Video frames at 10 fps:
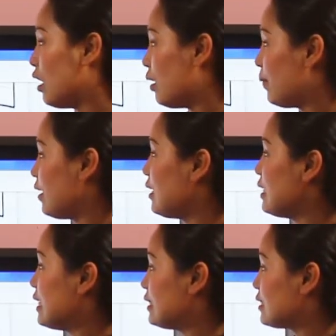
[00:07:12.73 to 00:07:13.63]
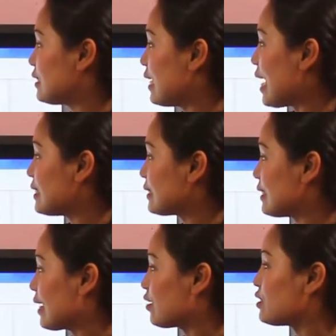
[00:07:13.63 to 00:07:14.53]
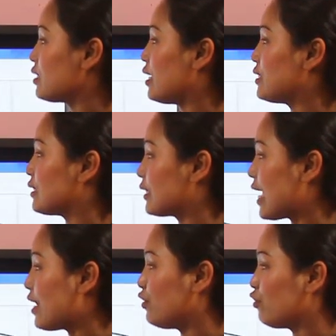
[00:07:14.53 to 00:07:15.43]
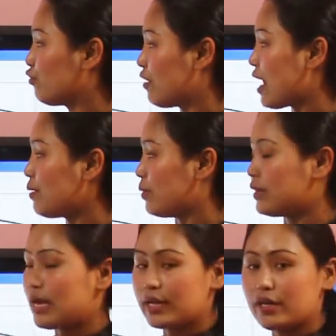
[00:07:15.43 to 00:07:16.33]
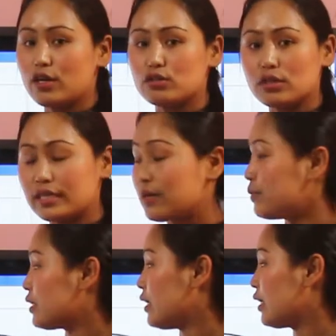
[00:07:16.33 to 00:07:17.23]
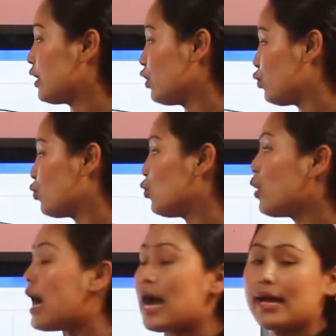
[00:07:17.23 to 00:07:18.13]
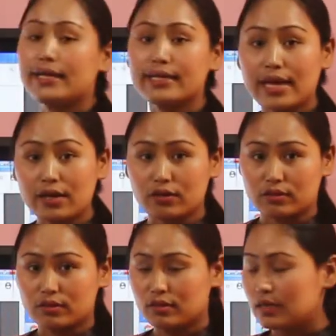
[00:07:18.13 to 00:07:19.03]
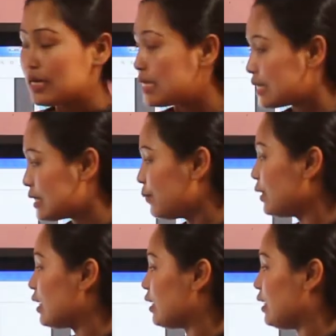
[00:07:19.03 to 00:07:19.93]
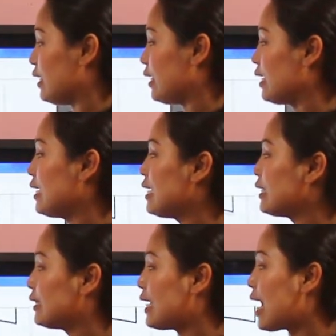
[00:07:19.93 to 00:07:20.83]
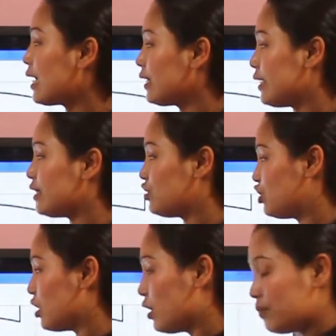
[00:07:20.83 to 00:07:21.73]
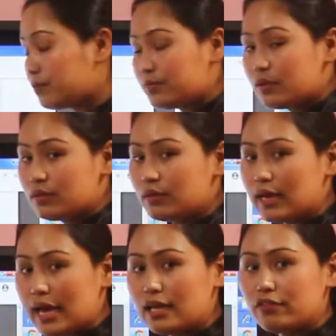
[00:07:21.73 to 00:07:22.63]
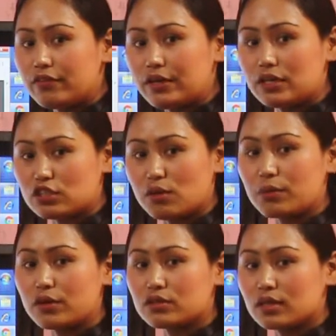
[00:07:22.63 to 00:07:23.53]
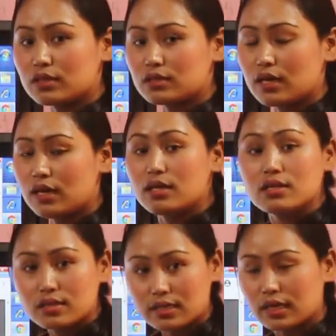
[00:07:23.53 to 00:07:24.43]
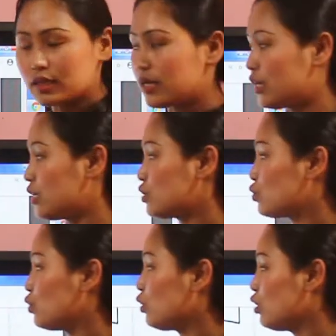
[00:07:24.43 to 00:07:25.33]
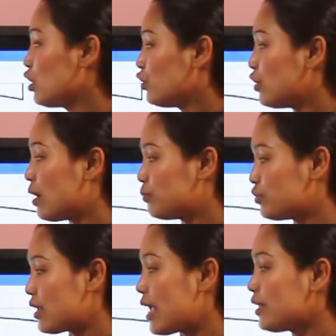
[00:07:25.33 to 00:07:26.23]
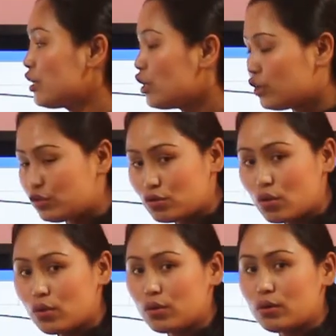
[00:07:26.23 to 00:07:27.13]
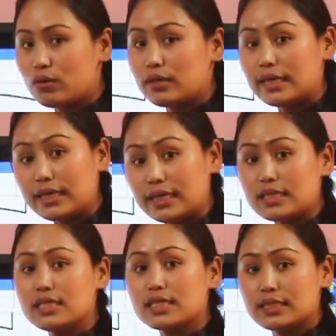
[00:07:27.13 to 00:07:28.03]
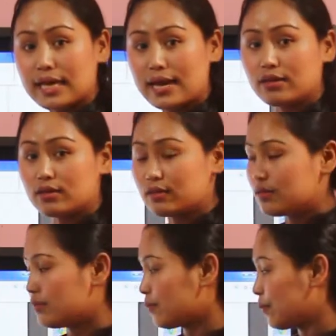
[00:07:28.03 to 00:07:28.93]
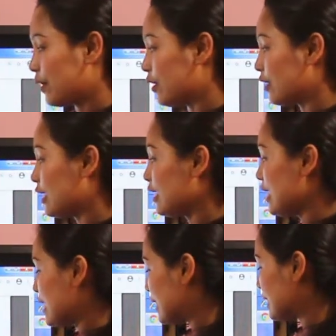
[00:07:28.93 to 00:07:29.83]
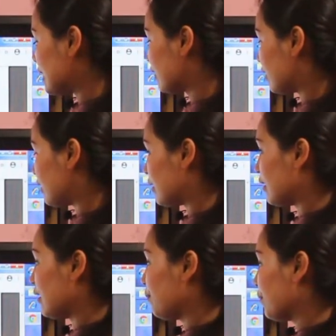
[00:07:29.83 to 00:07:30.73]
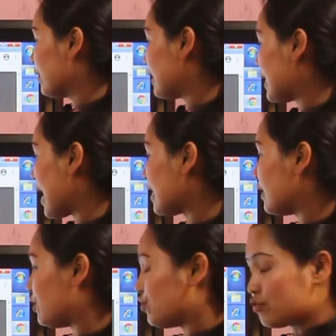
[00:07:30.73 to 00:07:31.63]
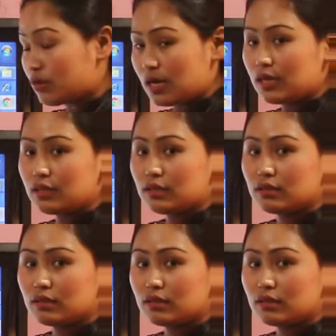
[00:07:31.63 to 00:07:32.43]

Aba jasari answer nai kasi lekhcha can you fly bhanda khere hajule ke matra lekhne no I cannot. Similarly, can it jump? Elephant le jump garna sakcha sakdaina, so you have to write no it cannot. Okay, tesai garera can it run?